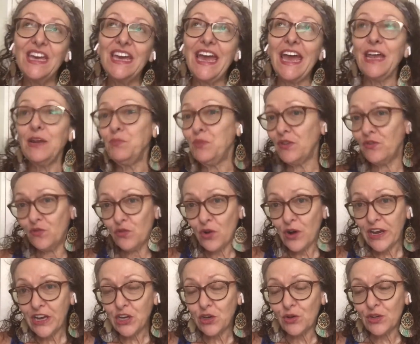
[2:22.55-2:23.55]
And before
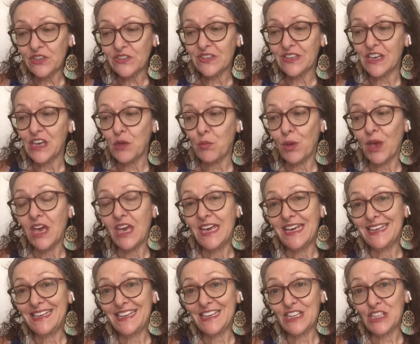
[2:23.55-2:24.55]
I go to sleep
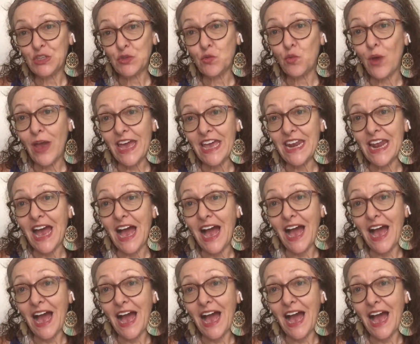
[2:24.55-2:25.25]
is when